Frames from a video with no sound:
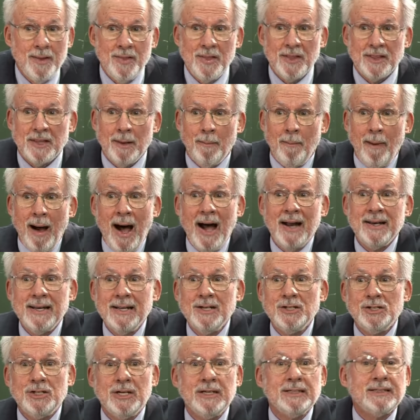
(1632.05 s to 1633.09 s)
That the Mahdi
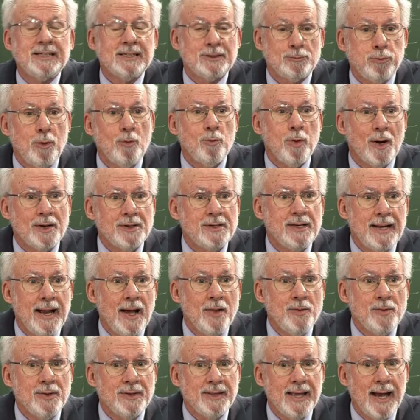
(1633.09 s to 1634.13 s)
and Jesus will work
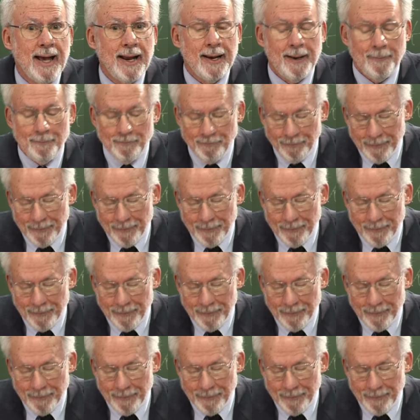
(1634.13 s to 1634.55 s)
together at that.